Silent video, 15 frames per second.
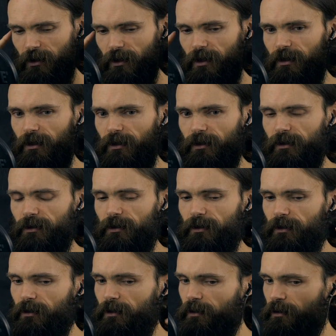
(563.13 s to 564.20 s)
and
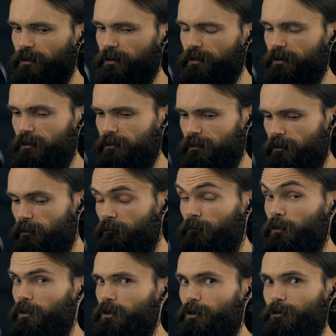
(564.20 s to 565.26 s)

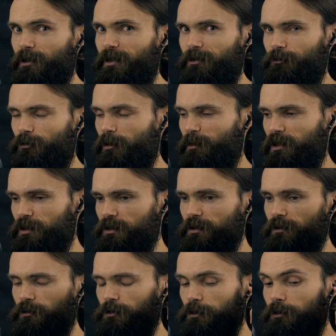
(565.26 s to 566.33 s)
of Korean dramas
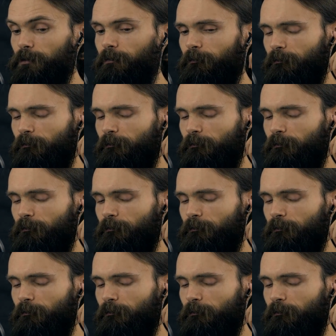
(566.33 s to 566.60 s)
too,